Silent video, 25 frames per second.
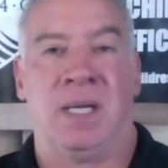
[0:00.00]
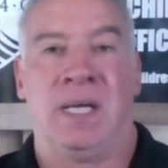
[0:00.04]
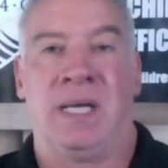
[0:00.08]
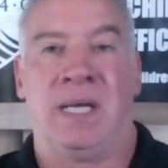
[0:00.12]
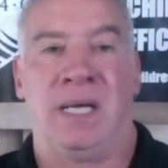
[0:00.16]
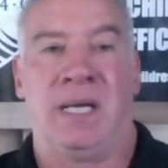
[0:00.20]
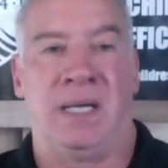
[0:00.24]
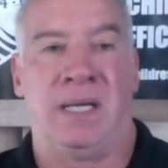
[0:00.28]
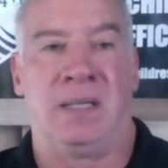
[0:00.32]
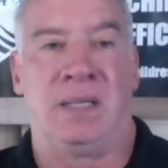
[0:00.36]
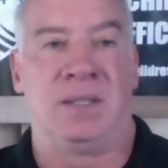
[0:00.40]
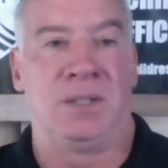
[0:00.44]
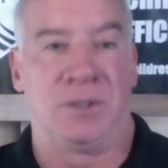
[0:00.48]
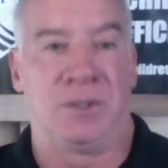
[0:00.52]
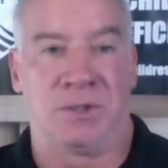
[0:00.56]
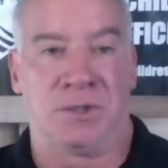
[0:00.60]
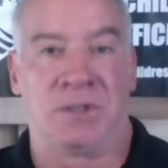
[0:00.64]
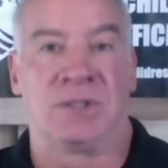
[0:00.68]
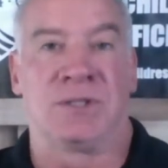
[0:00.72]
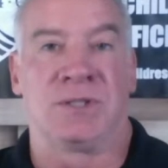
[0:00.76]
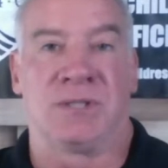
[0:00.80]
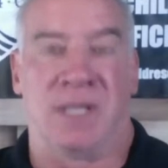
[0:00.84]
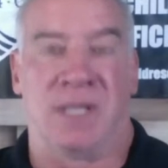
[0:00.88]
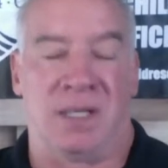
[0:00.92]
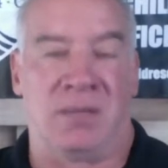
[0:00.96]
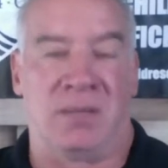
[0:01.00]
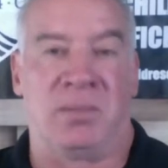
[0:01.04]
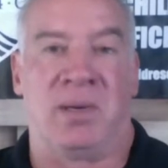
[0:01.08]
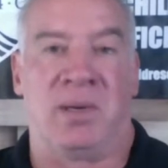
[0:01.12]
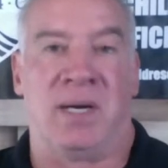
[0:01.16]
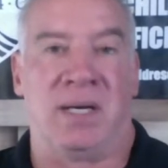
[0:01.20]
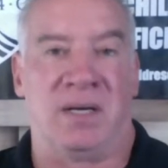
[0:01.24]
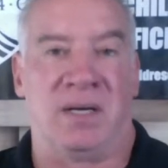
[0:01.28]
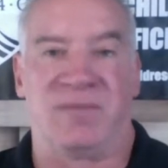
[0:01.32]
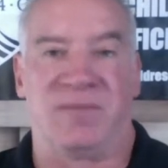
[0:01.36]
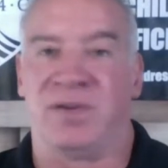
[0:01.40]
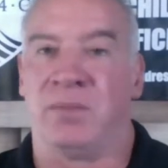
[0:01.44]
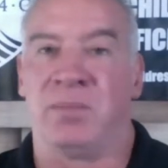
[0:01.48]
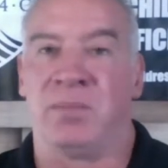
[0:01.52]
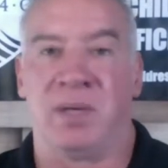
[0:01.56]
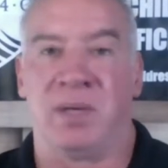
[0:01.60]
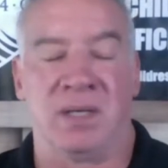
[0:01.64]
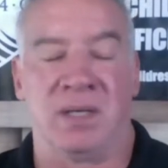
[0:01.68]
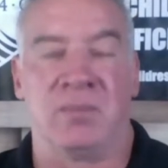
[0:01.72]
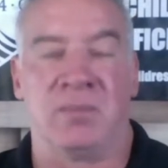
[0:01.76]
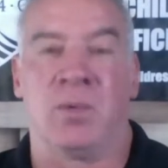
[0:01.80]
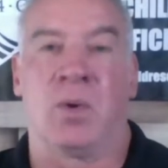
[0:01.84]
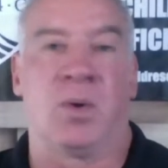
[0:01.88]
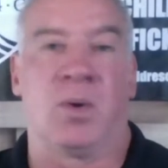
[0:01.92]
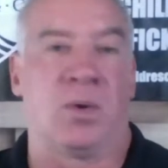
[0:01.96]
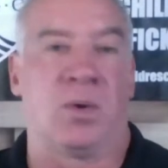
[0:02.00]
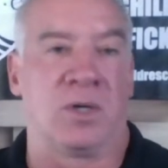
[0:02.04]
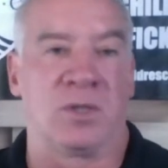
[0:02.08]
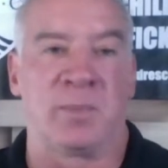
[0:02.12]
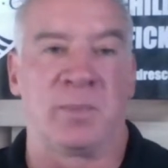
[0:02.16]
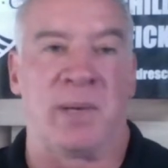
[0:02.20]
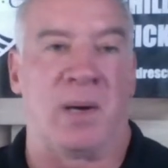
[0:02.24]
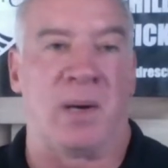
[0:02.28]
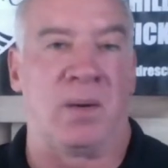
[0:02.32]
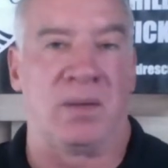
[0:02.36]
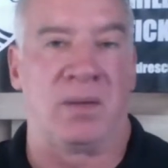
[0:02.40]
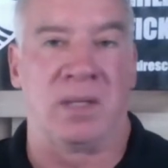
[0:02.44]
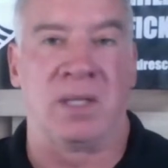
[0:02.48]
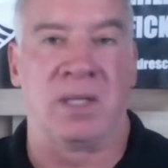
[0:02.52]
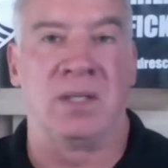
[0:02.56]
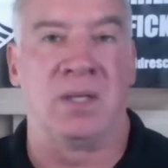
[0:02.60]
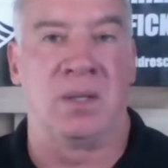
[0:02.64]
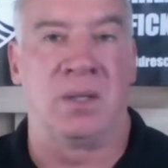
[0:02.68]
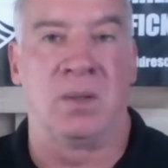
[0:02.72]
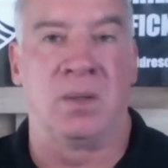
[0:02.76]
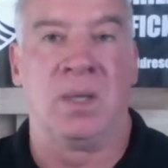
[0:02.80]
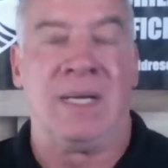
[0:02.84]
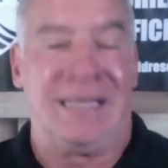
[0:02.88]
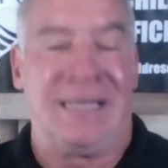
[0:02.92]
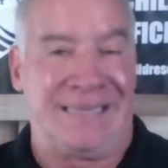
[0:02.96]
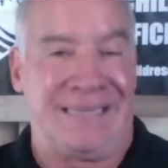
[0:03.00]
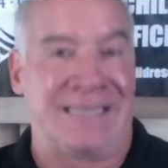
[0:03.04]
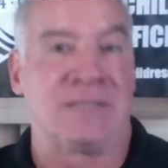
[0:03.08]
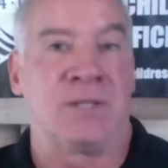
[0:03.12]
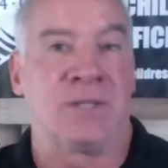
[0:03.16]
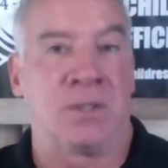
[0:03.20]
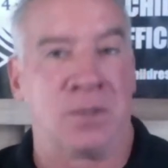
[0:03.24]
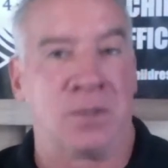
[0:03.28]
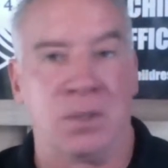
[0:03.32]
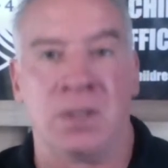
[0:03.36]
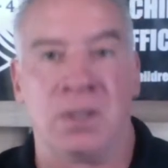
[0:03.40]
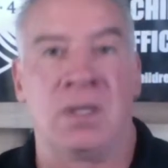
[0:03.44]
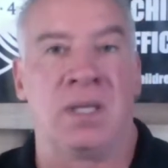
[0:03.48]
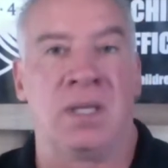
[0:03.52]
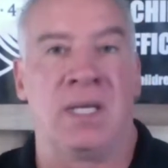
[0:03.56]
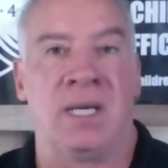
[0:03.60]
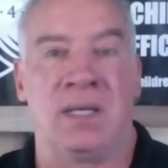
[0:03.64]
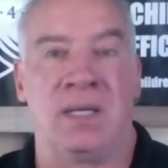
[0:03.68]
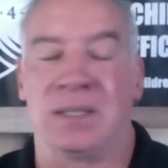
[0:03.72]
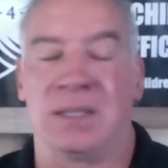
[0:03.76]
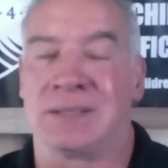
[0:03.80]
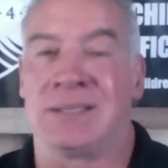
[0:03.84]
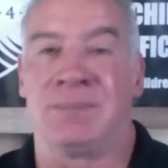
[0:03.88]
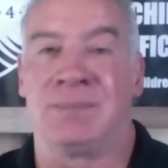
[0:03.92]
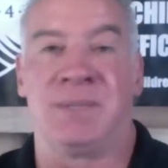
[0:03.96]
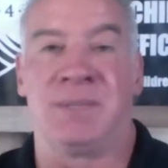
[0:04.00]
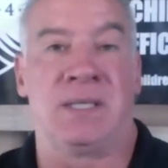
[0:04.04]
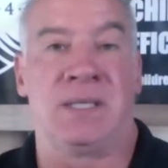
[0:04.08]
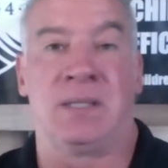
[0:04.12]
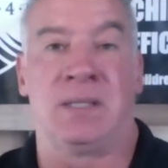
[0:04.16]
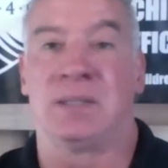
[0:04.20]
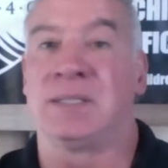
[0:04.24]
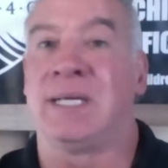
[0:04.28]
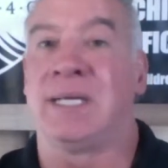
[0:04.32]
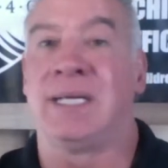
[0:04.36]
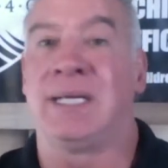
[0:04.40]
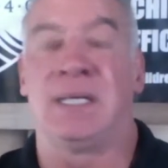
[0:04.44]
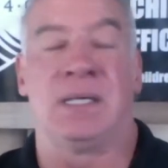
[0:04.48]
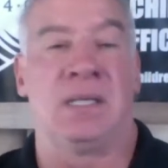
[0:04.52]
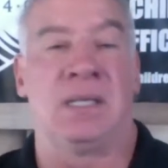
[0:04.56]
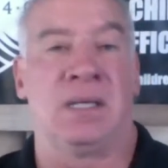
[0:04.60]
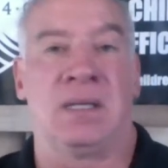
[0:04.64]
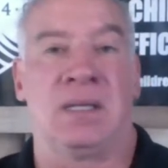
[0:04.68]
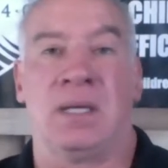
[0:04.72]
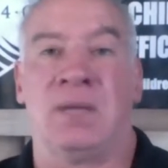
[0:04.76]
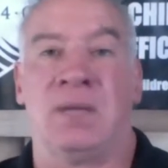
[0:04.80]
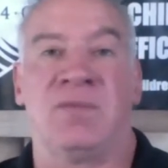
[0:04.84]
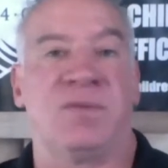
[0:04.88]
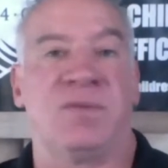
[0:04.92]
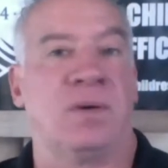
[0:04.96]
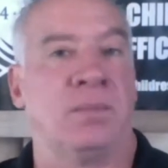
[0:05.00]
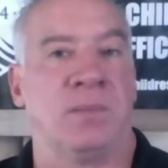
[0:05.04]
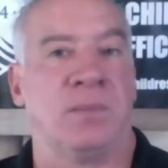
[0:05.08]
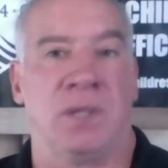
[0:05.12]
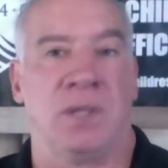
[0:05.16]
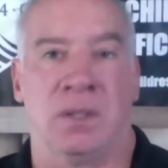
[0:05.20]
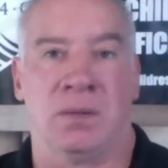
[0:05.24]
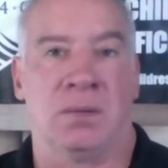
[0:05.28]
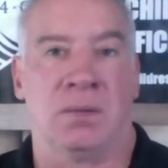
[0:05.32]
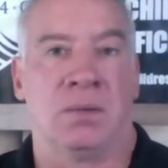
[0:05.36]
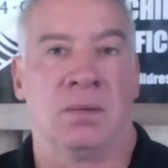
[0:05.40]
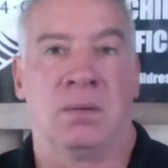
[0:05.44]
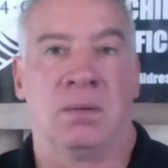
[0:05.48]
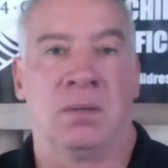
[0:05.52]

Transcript: And you should celebrate. If I'm bringing more horsepower than you, that's a good thing, because I'm not here to take anything from you.